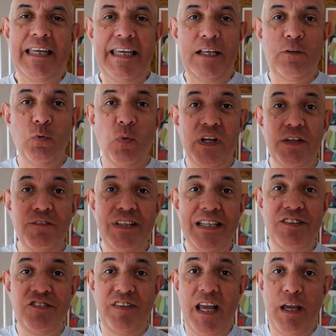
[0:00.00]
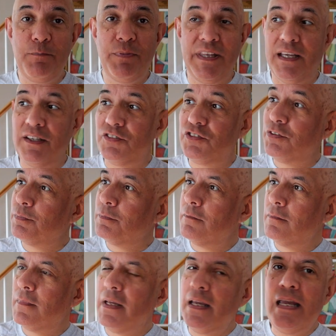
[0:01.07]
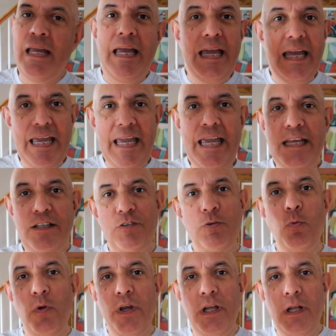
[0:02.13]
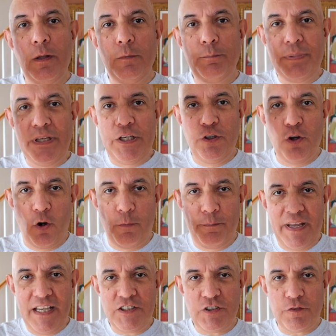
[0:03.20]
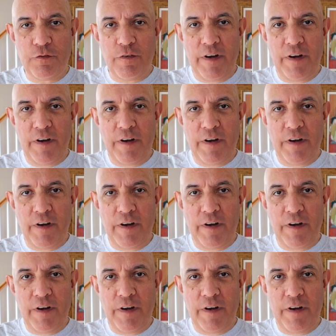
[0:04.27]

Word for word: get one of these tape things. It will be your best